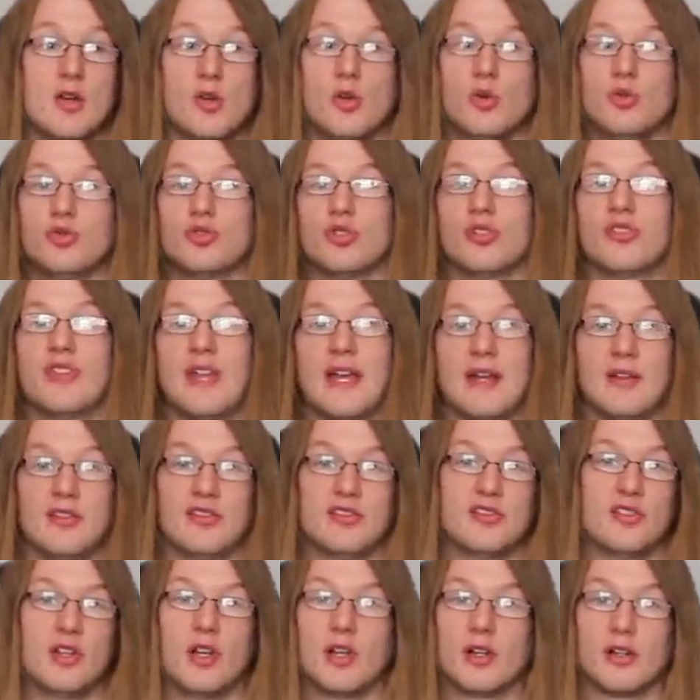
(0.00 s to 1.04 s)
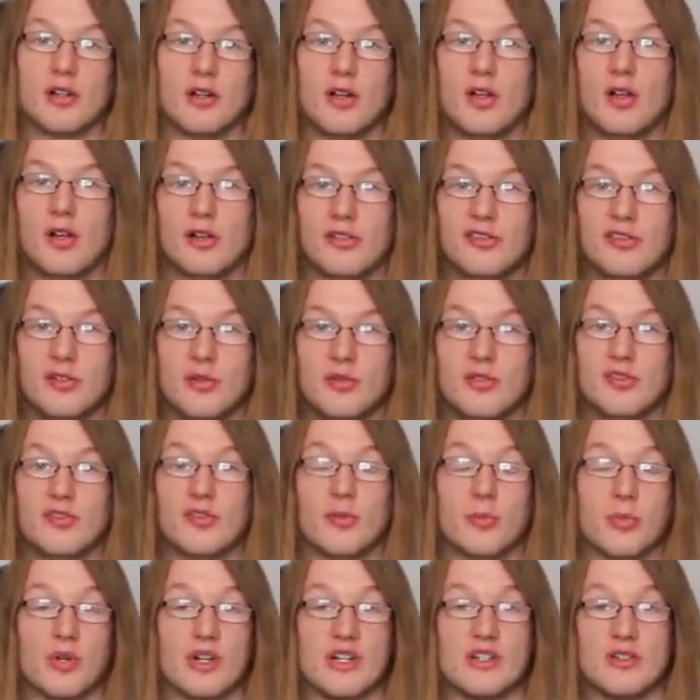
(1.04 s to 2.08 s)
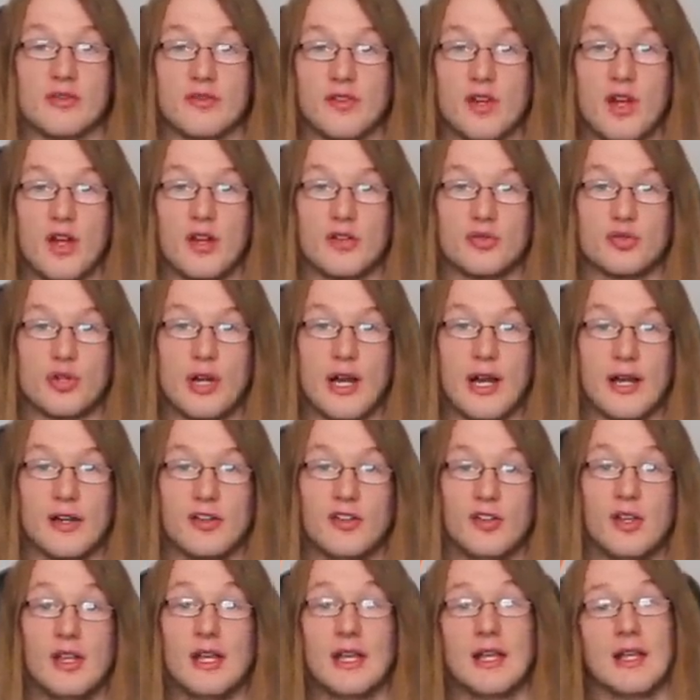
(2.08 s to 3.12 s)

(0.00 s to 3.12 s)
$100,000 lawsuits for breach of contract.